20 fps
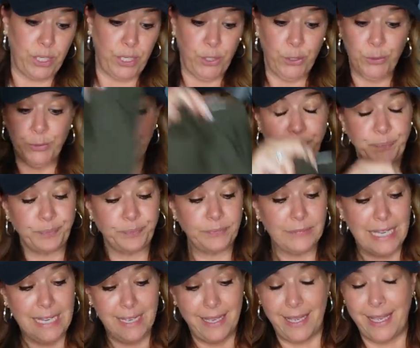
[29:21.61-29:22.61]
cute.
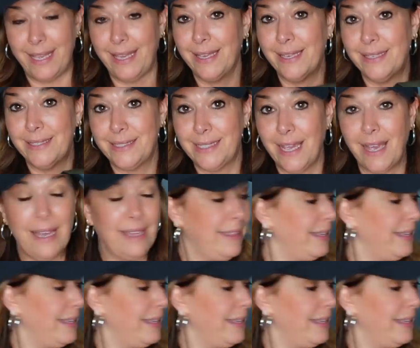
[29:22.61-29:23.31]
And yeah, I